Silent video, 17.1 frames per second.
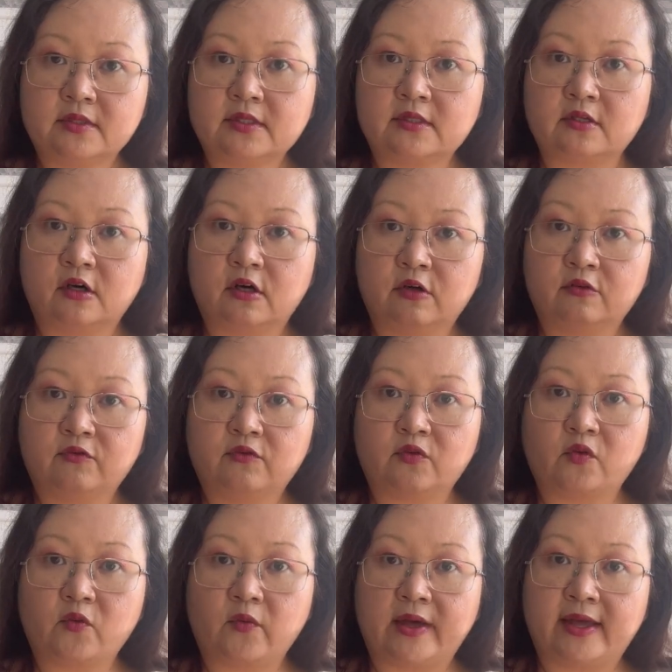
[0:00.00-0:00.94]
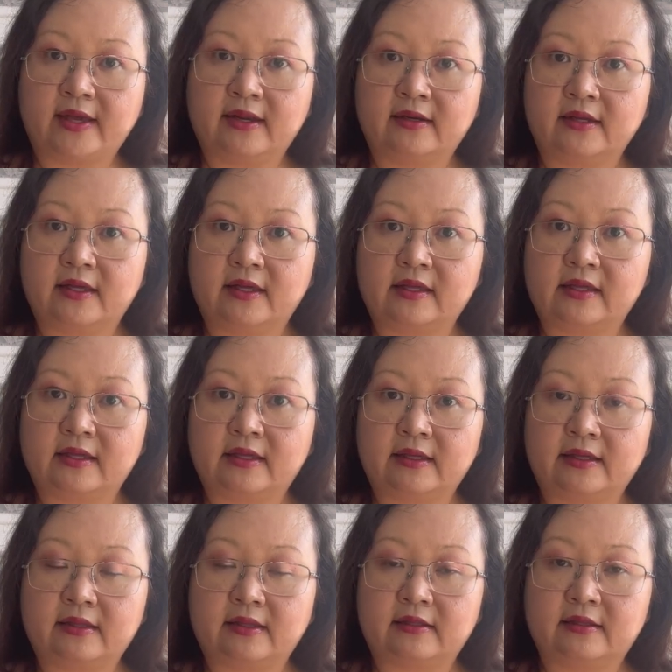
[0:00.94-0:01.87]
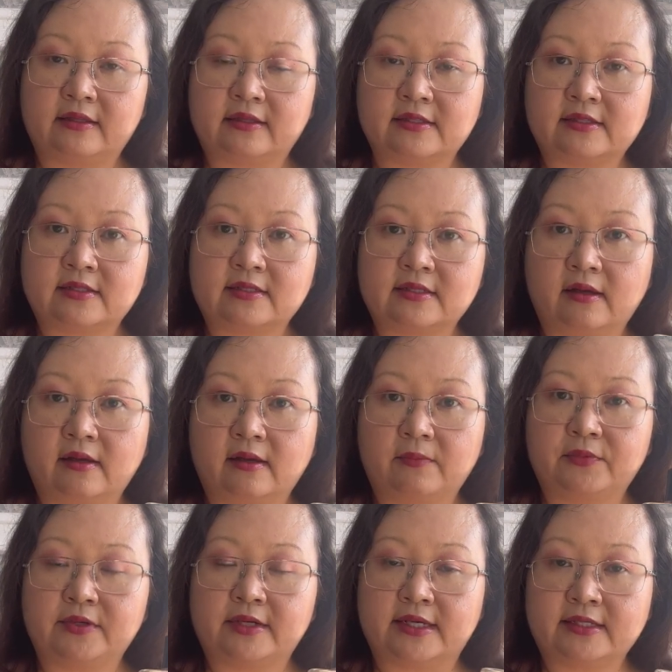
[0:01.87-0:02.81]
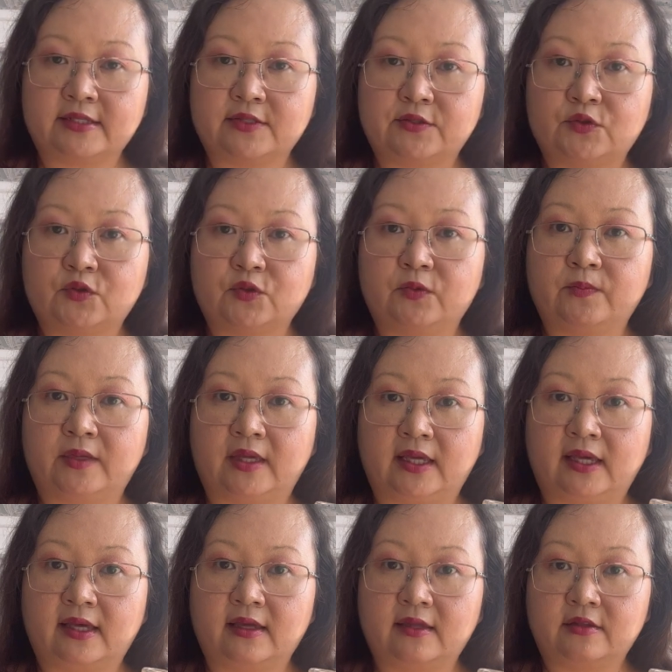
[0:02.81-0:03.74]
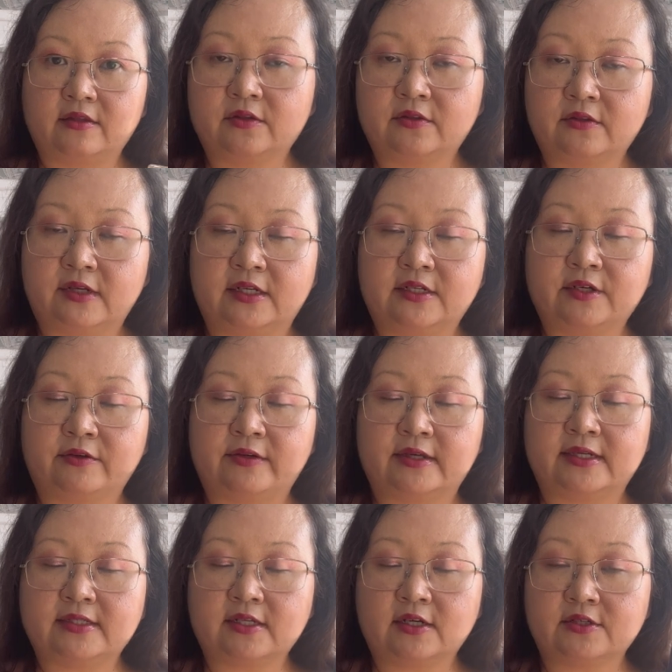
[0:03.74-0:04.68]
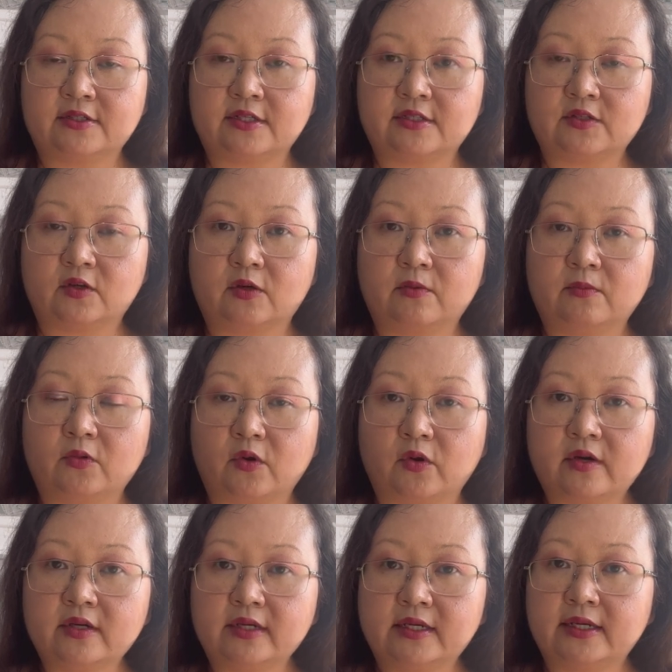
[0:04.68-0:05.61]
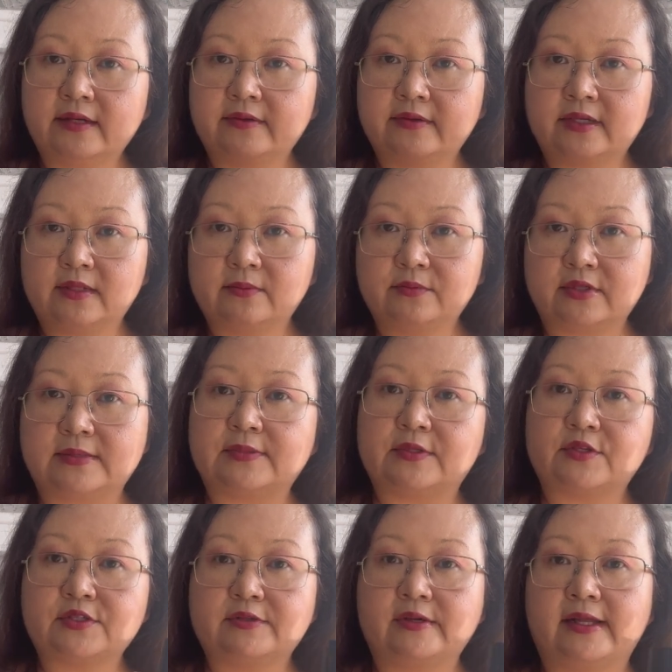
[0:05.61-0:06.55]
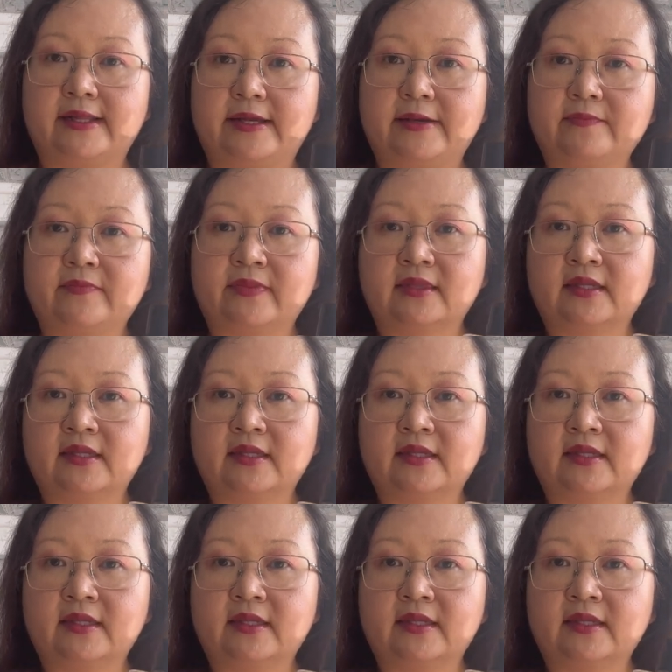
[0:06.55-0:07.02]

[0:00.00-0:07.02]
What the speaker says: So for when it's predicted to be 30 degrees Celsius or more here in Brisbane, Australia.